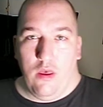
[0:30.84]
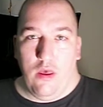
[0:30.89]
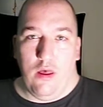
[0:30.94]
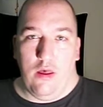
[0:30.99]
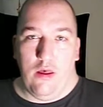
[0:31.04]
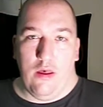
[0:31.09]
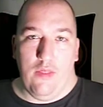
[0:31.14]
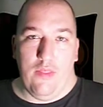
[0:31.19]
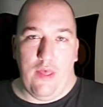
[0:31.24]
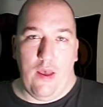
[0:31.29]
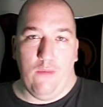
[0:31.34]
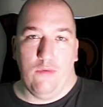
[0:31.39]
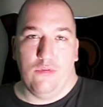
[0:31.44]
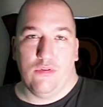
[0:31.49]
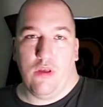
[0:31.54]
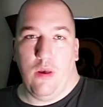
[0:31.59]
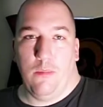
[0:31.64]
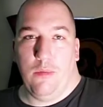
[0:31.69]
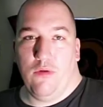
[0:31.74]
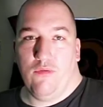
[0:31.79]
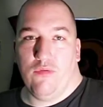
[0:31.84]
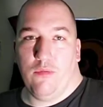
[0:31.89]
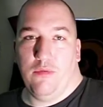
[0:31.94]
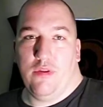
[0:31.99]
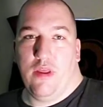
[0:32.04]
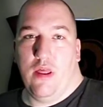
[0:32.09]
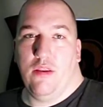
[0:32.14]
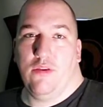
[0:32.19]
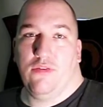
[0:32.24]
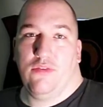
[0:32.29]
That was coming from
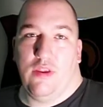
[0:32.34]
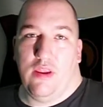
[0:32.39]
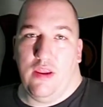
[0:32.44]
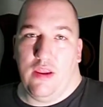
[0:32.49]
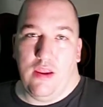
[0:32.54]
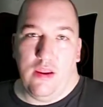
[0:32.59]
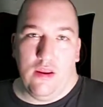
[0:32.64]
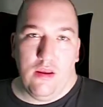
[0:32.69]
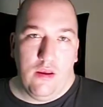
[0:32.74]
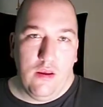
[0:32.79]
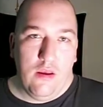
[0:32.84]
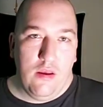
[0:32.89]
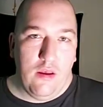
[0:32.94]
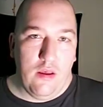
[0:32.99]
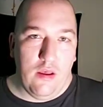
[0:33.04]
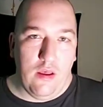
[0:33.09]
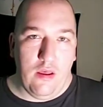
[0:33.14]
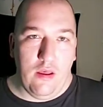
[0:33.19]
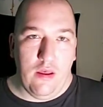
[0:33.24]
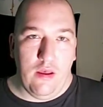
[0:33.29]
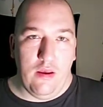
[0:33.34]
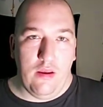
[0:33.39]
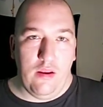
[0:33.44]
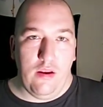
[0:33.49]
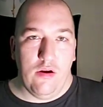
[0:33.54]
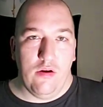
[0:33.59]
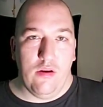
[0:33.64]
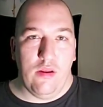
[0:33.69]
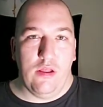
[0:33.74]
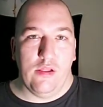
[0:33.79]
Tennessee
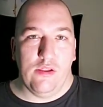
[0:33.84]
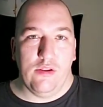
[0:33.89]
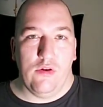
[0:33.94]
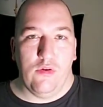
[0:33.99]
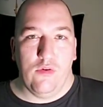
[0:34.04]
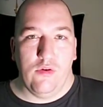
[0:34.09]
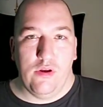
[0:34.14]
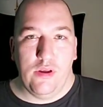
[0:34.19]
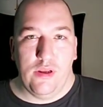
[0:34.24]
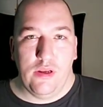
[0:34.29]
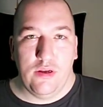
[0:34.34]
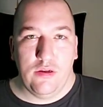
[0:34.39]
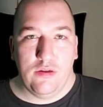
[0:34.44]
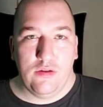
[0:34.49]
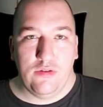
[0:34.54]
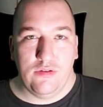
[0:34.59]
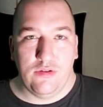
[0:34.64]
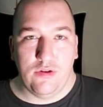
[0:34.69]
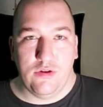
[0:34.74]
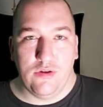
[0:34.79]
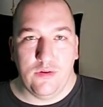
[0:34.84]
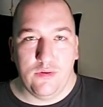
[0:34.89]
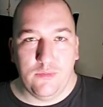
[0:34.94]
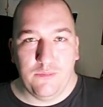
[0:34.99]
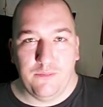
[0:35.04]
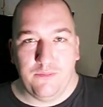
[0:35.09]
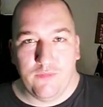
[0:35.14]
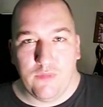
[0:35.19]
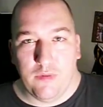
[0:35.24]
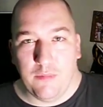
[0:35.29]
here to Illinois, so
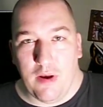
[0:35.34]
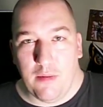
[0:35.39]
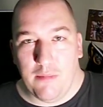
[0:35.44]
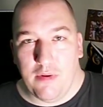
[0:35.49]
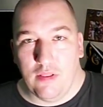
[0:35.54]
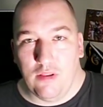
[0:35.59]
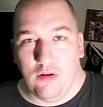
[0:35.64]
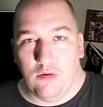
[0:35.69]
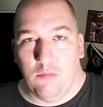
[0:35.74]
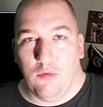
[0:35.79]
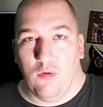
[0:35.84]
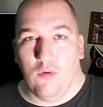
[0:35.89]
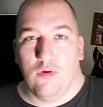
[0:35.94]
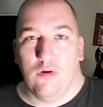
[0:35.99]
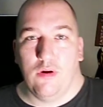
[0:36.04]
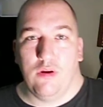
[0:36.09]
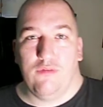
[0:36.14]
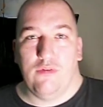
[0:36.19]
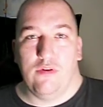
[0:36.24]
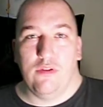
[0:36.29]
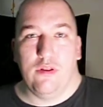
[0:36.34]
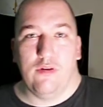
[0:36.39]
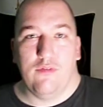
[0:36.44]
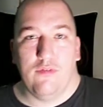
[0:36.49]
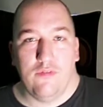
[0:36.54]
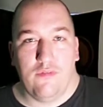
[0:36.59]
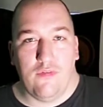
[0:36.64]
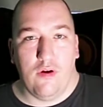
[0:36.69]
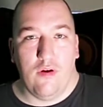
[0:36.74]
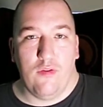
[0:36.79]
it might be a little more if you live
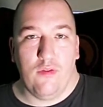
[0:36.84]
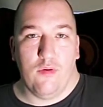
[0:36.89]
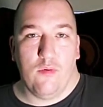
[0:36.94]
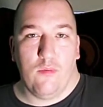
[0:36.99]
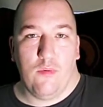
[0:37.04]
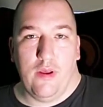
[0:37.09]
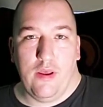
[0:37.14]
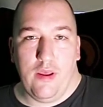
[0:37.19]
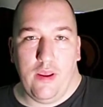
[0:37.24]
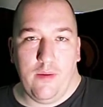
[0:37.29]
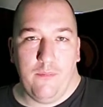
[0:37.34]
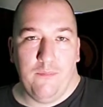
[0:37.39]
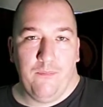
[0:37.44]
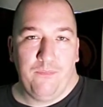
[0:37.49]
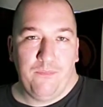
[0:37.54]
farther away.